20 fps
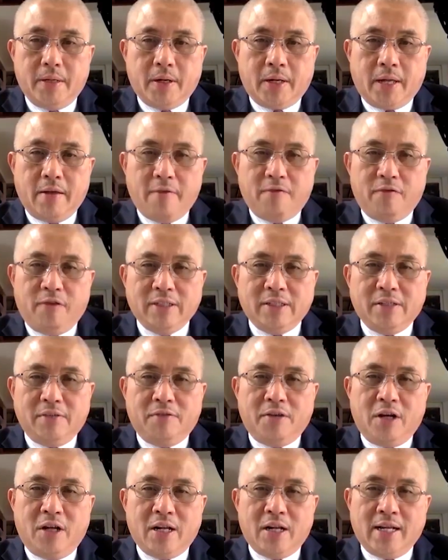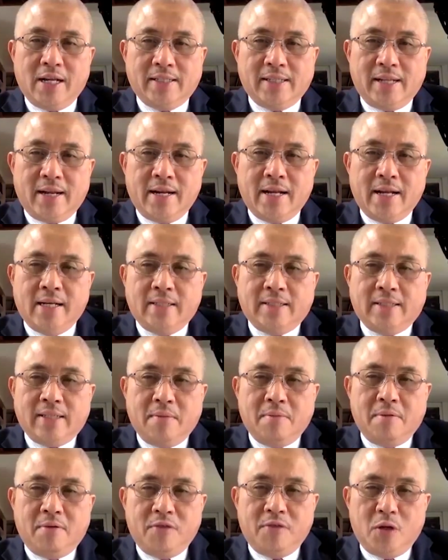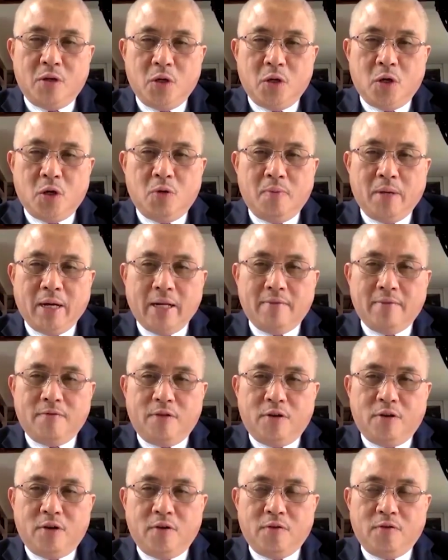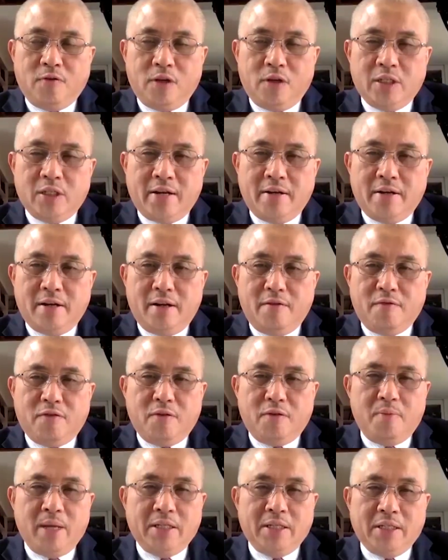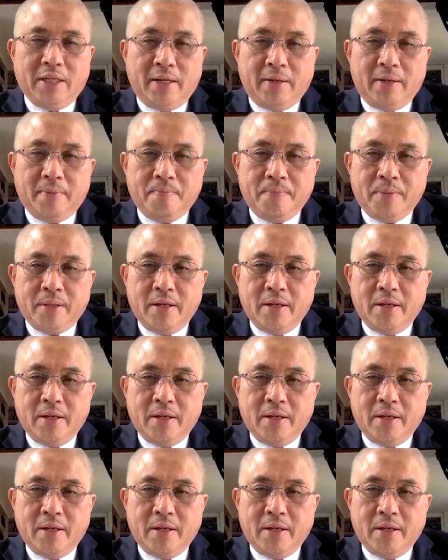Okay, first of all, Khazanah, as some of you know, but for general information,